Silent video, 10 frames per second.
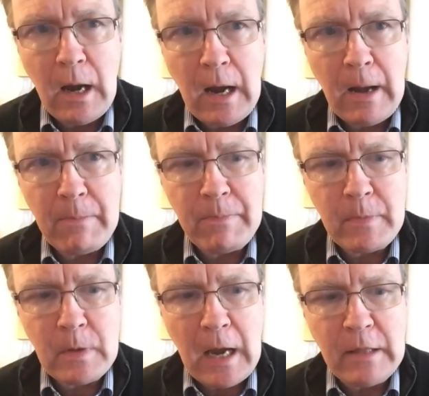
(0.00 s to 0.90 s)

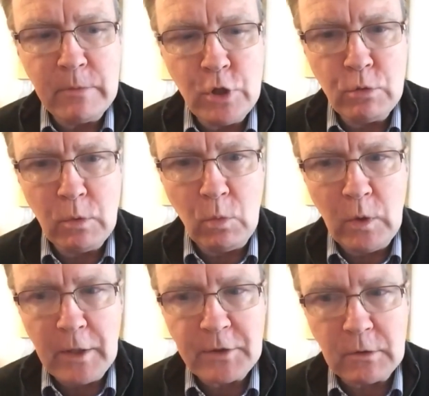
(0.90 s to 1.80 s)
Um, and the mood will
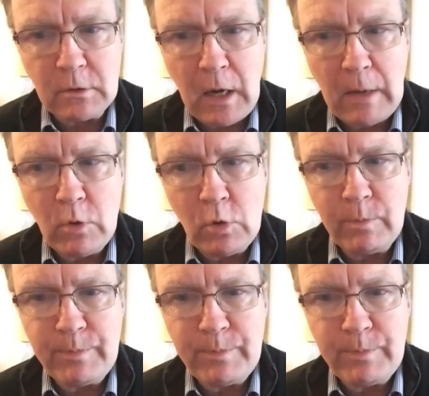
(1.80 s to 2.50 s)
worsen and will,